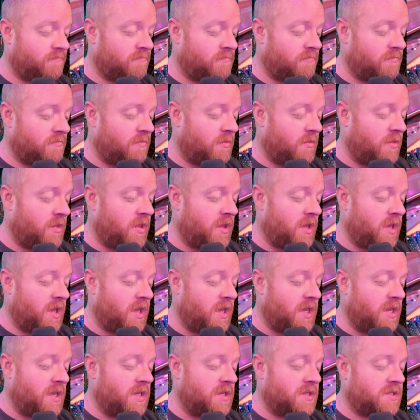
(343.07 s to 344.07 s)

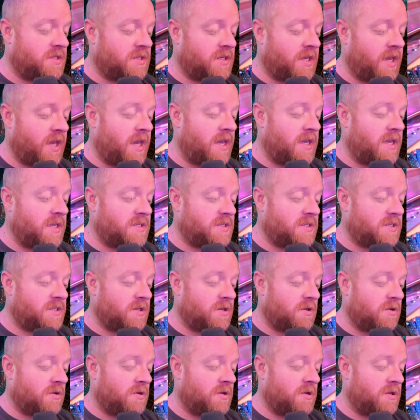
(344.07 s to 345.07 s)
The skates
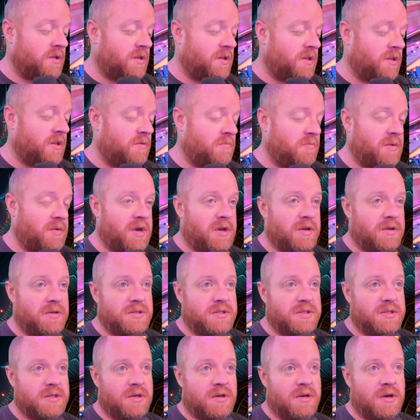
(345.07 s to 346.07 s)
on the
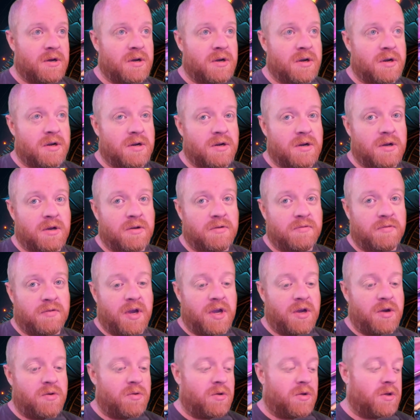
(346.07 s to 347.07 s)
mouse are of
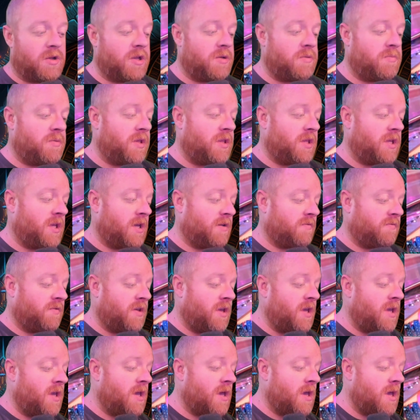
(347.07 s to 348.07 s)
high quality
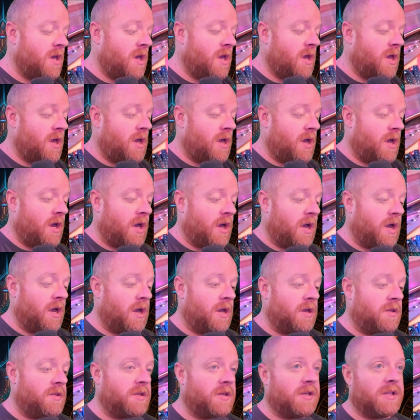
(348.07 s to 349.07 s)
PTFE.
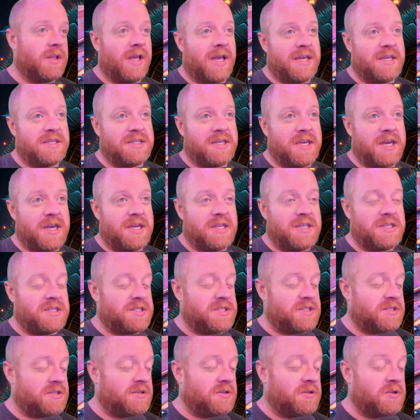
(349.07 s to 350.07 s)
The glass
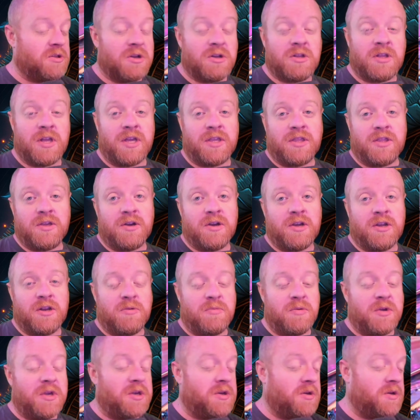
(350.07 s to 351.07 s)
skates look like they're going
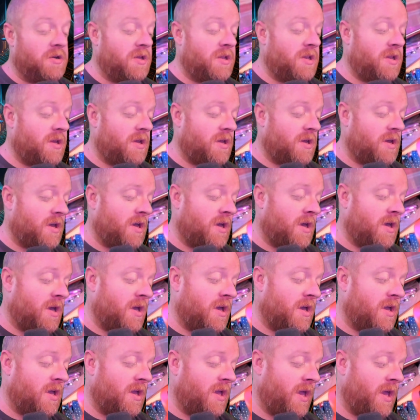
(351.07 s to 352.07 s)
to be good,
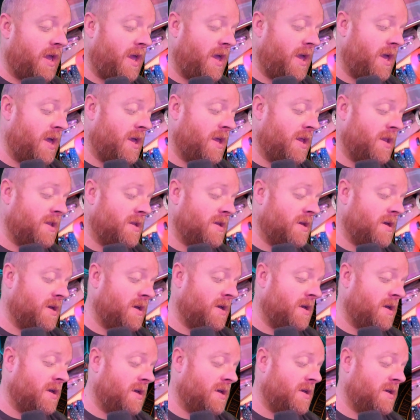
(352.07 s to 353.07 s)

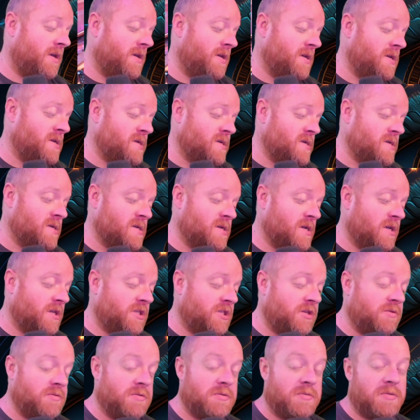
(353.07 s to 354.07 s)
and
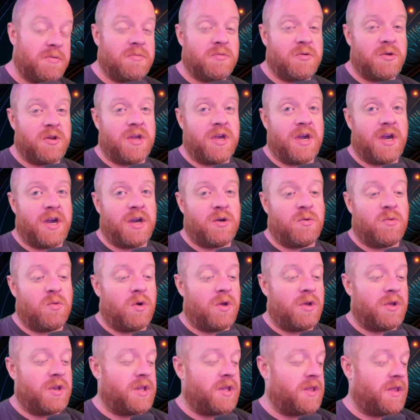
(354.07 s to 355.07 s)
seem to be pretty high
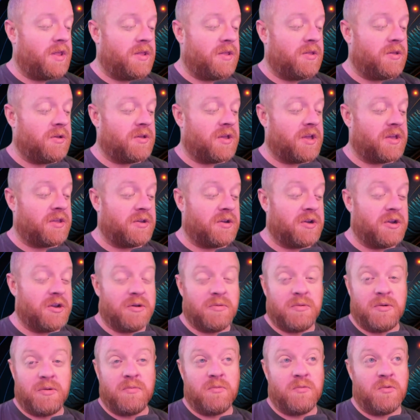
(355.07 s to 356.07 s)
quality. They look like they're going
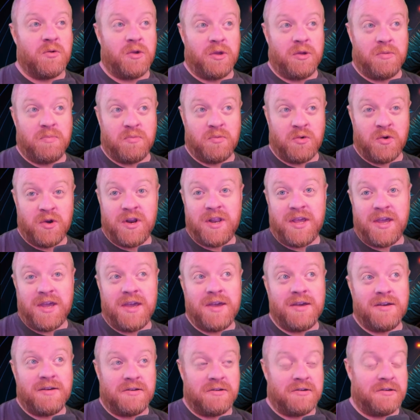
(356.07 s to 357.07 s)
to be really
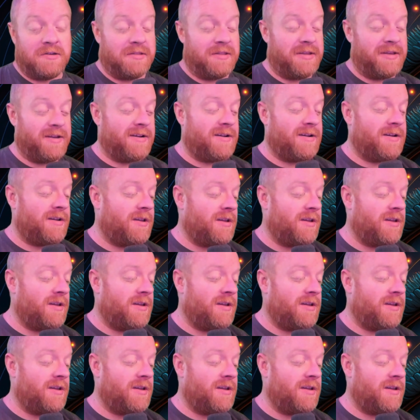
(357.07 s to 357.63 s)
pretty on there.